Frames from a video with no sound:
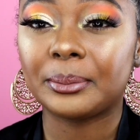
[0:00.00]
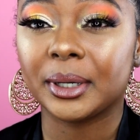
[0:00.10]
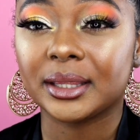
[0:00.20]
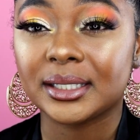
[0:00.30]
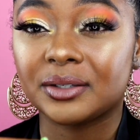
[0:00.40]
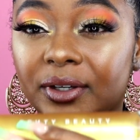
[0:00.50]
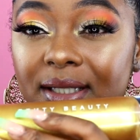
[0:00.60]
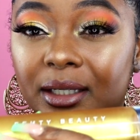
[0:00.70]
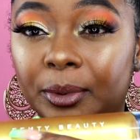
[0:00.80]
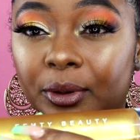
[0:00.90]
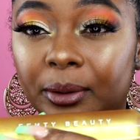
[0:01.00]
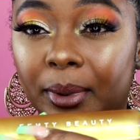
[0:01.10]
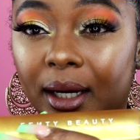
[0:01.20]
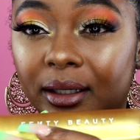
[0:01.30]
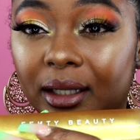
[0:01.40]
But this Fenty Beauty
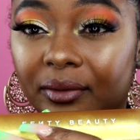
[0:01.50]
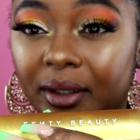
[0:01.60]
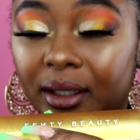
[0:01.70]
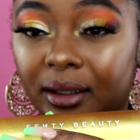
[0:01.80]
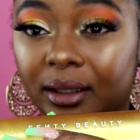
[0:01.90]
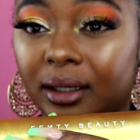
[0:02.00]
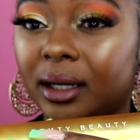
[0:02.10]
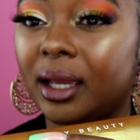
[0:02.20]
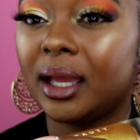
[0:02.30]
Body Lava here,